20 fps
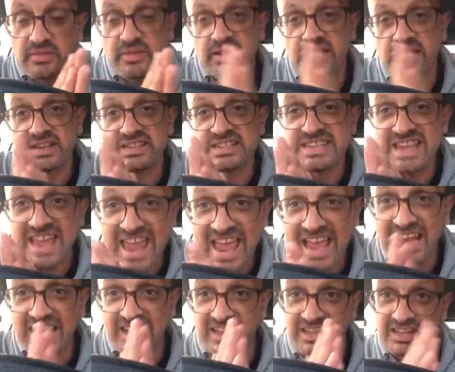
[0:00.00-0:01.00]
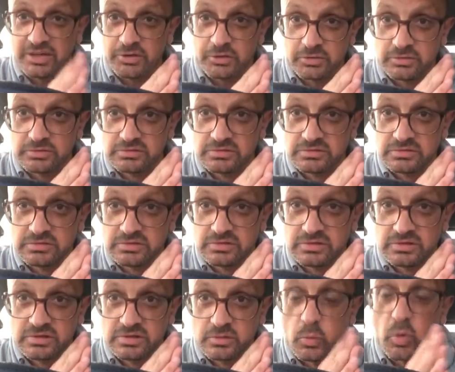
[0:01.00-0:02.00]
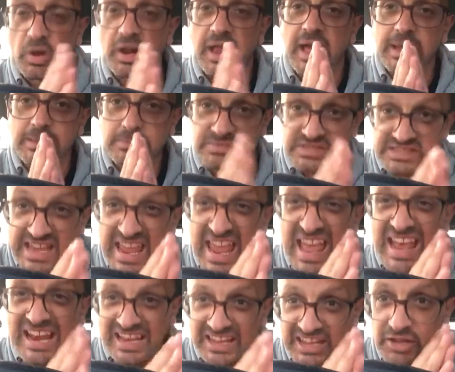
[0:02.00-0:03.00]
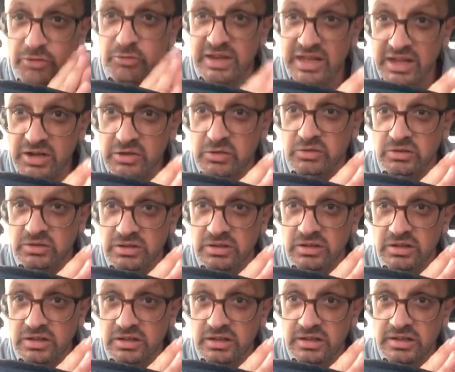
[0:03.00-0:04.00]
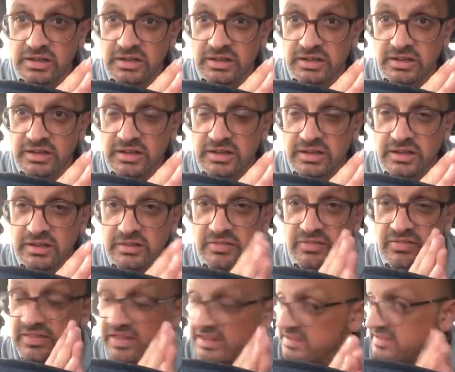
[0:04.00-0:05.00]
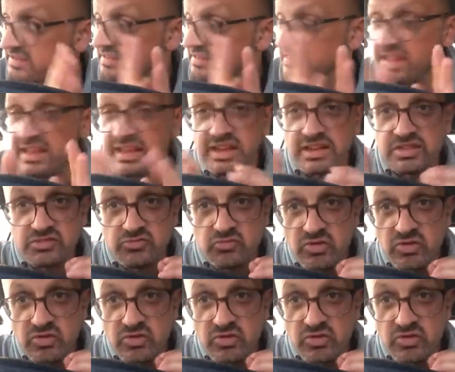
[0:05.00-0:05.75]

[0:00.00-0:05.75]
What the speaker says: that are telling you what I'm telling you now. This thing is